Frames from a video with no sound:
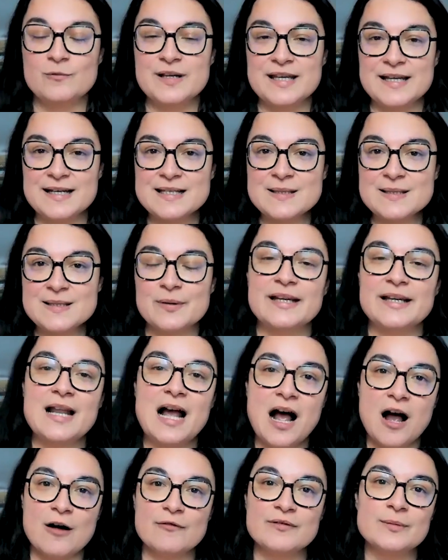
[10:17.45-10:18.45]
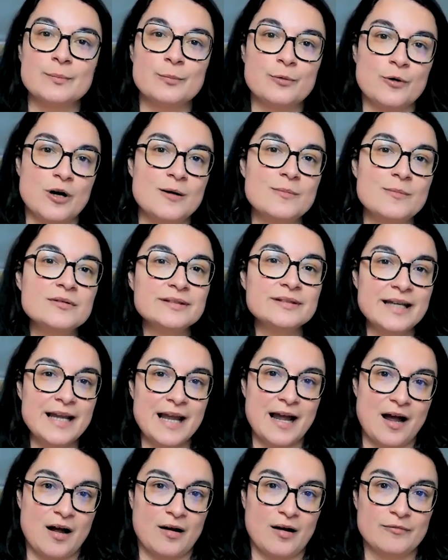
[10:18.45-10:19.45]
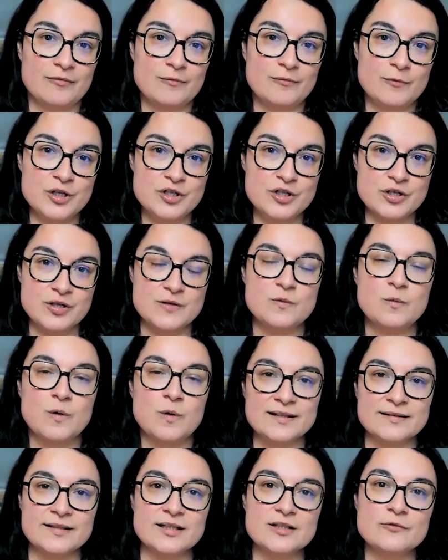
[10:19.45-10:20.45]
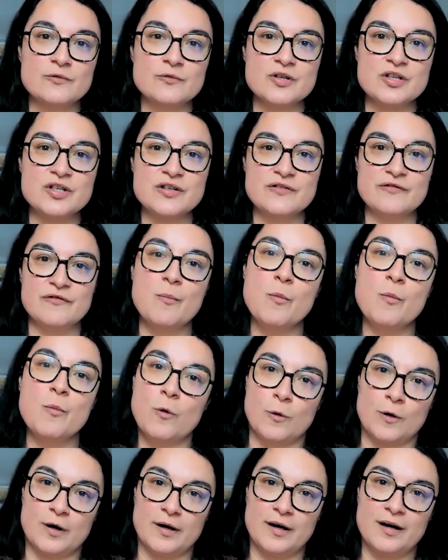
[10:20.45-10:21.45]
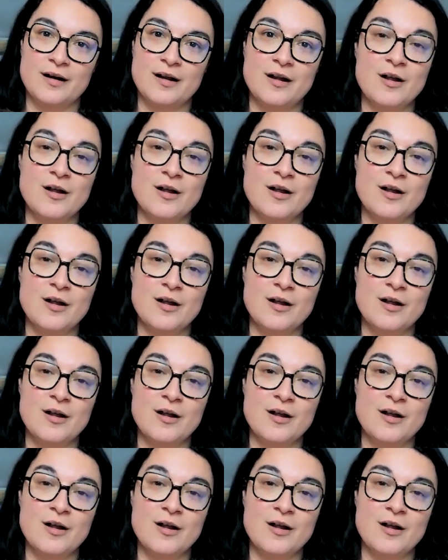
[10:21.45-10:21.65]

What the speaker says: we explain how the problem they have, which is wanting to achieve more